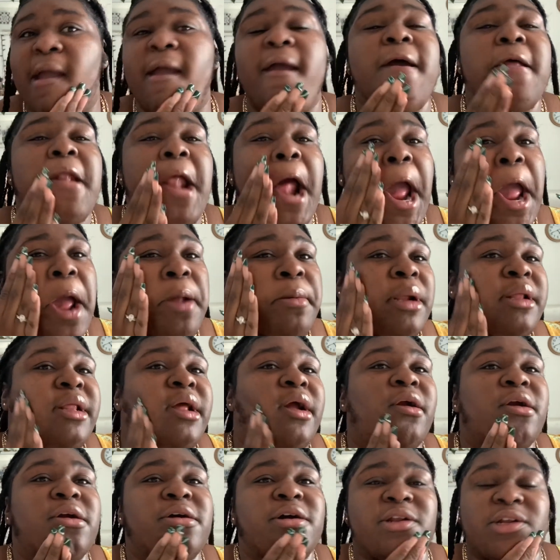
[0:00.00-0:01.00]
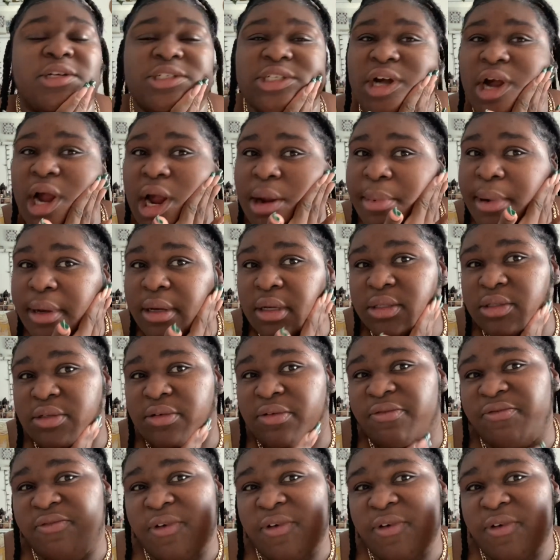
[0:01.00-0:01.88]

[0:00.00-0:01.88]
And I am not that girl that does her eyebrows